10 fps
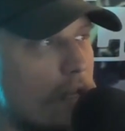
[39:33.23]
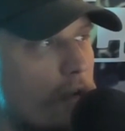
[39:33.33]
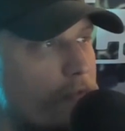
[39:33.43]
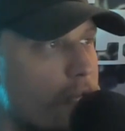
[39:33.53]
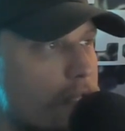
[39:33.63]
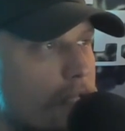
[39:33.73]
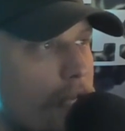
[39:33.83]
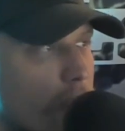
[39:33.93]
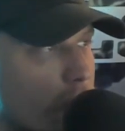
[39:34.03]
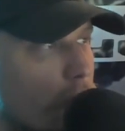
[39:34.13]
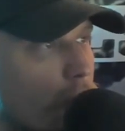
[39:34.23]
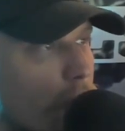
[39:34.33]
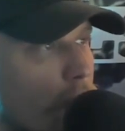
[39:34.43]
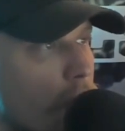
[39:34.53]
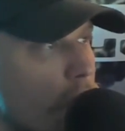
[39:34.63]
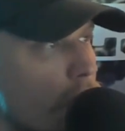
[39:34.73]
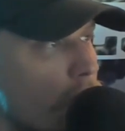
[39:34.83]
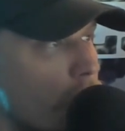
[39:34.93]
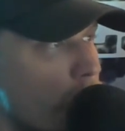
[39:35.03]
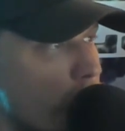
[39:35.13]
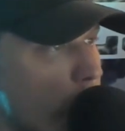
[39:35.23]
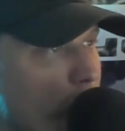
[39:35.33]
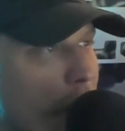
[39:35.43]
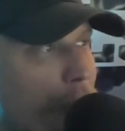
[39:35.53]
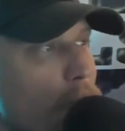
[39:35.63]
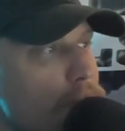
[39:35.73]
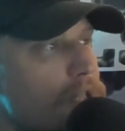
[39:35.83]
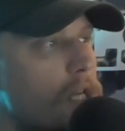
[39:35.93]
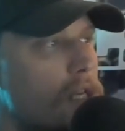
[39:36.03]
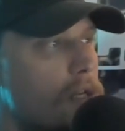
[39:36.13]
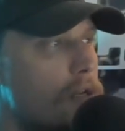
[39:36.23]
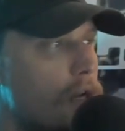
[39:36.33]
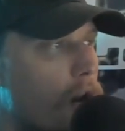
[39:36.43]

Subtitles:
of this cynical Malthusian